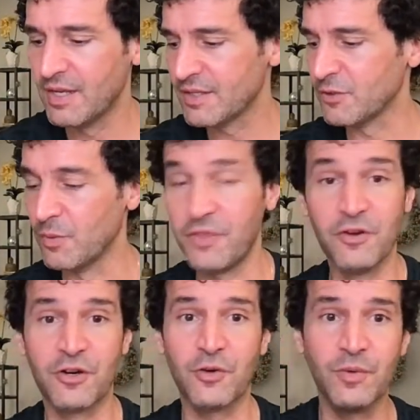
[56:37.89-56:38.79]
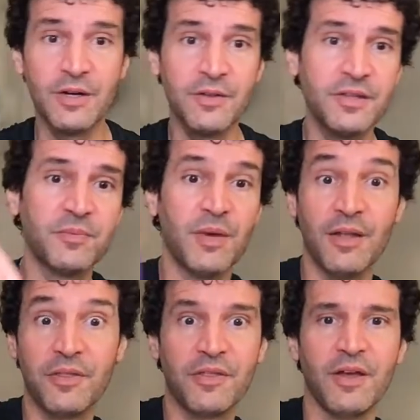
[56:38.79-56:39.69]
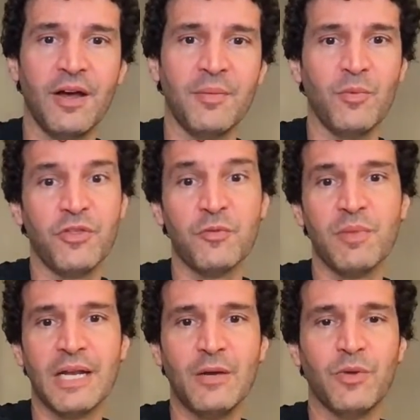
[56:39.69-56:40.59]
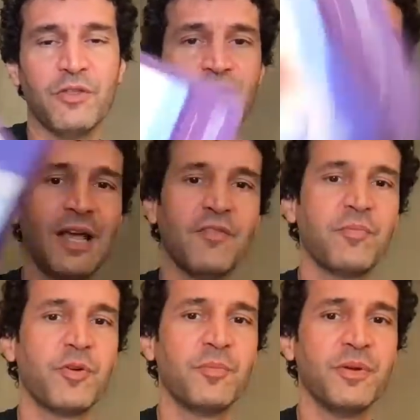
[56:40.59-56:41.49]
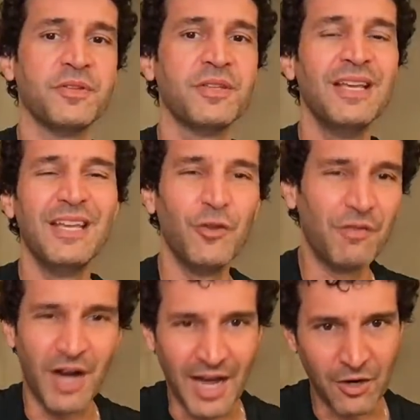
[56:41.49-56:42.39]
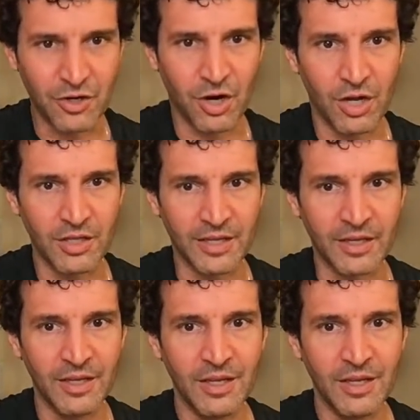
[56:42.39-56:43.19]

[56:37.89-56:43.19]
So with your career this month, with your money, with your life purpose, you have a higher calling.